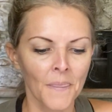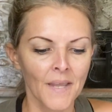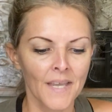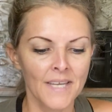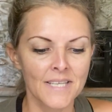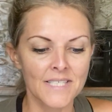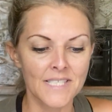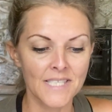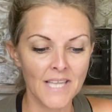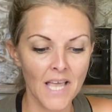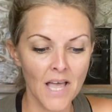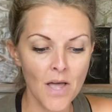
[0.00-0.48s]

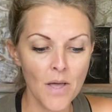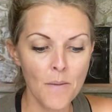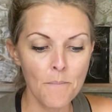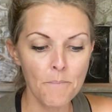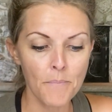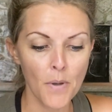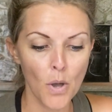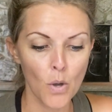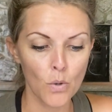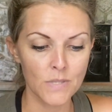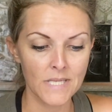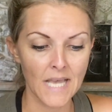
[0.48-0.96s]
Some
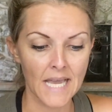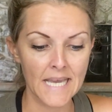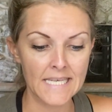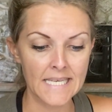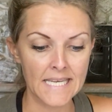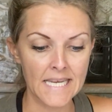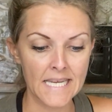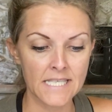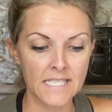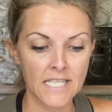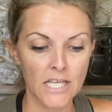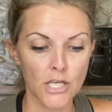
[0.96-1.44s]
pose
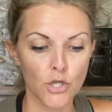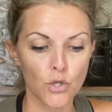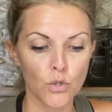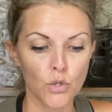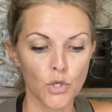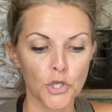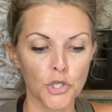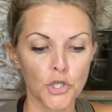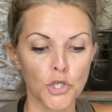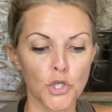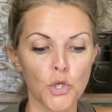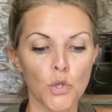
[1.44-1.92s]
ideas that you
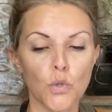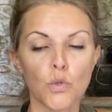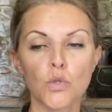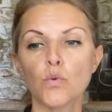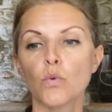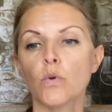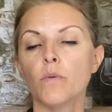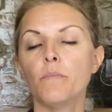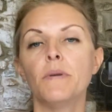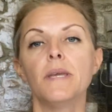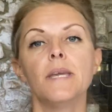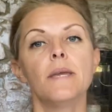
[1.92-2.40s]
could use
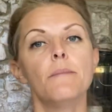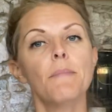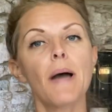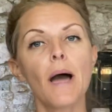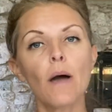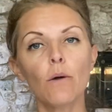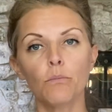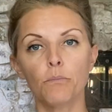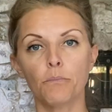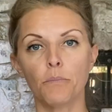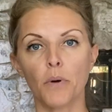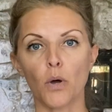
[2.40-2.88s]
would be
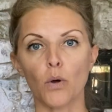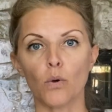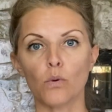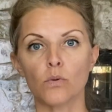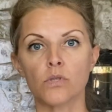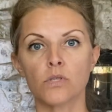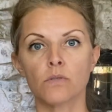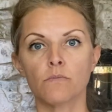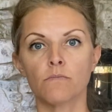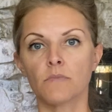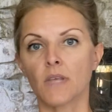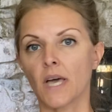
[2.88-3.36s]
mountain
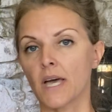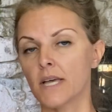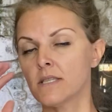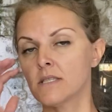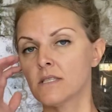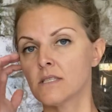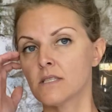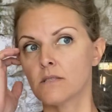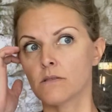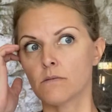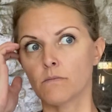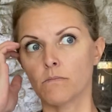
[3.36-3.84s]
pose.
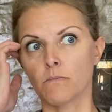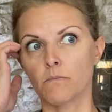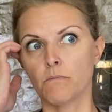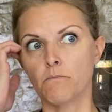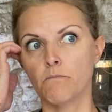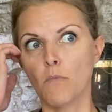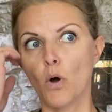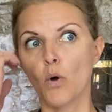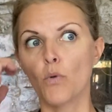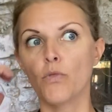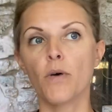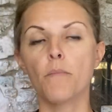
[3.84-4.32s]
That's
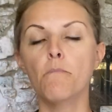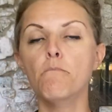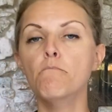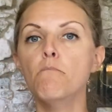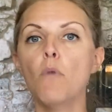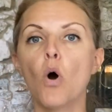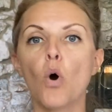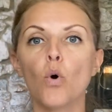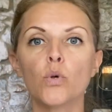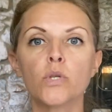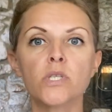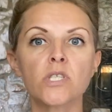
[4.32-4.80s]
the
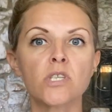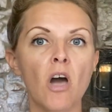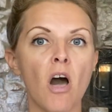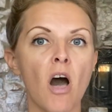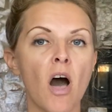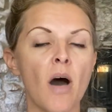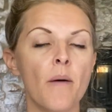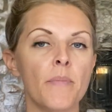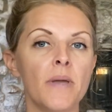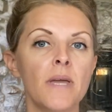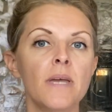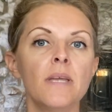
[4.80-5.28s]
most
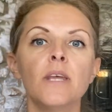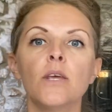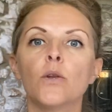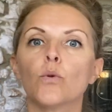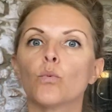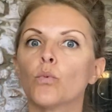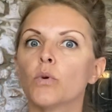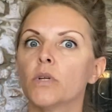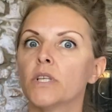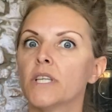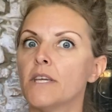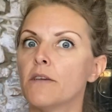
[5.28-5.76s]
common, and
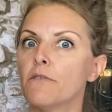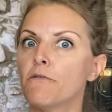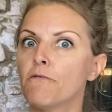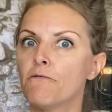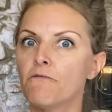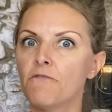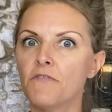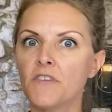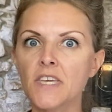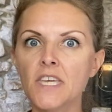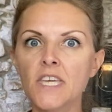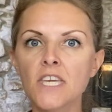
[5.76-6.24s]
really
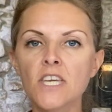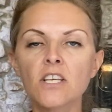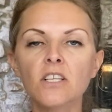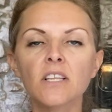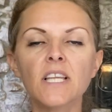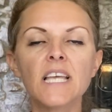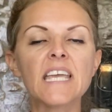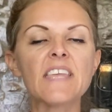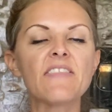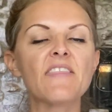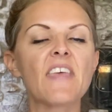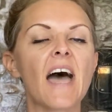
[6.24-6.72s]

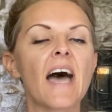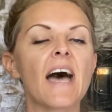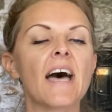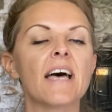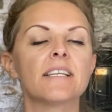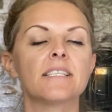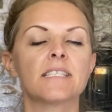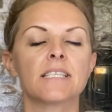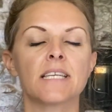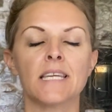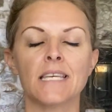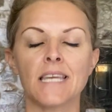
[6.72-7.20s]
feeling
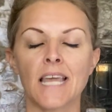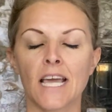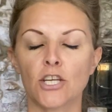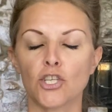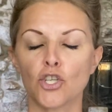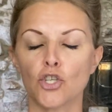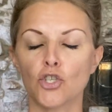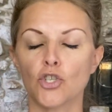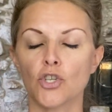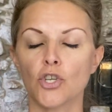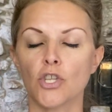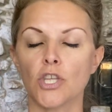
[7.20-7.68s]
that
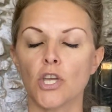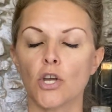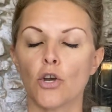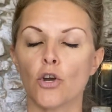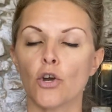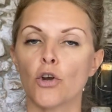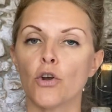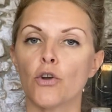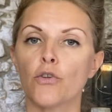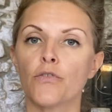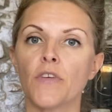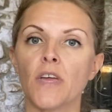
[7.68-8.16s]
connection to the
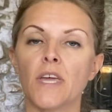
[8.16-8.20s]
earth.